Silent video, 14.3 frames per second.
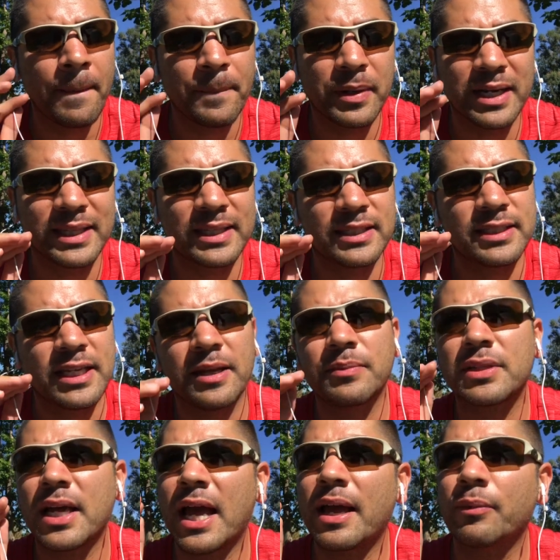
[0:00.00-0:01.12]
But at the same
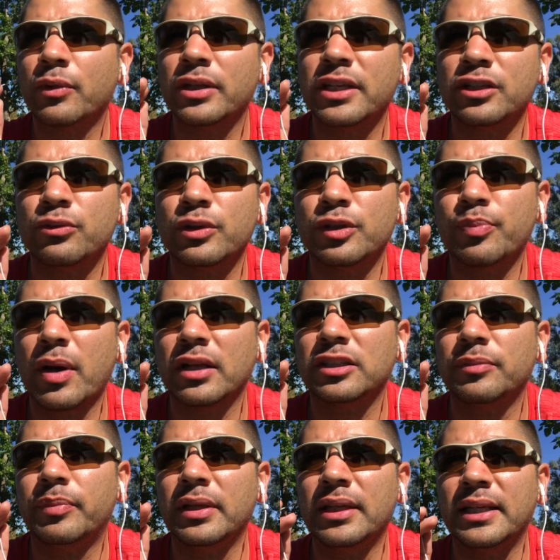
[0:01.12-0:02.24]
time, with his
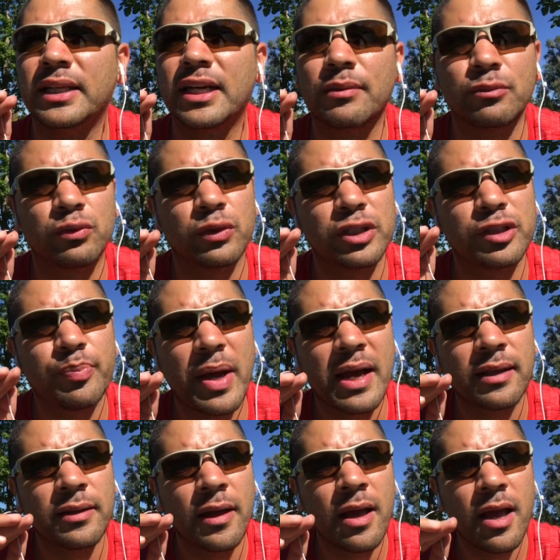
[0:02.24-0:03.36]
responsibility comes
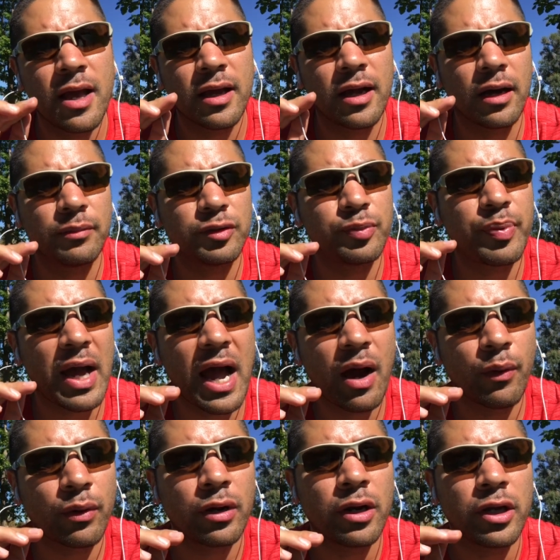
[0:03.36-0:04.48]
respect, comes
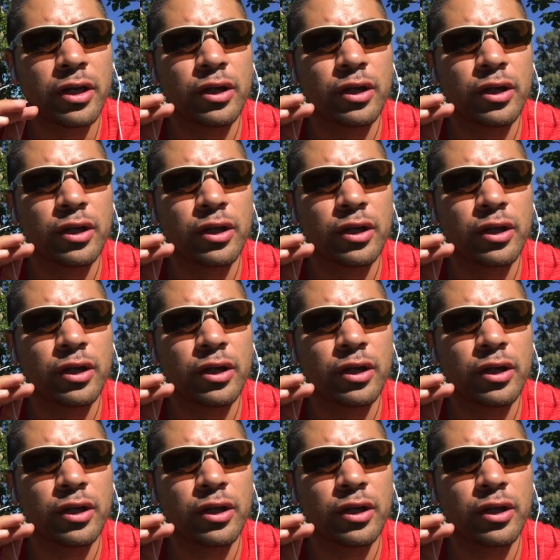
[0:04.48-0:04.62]
power.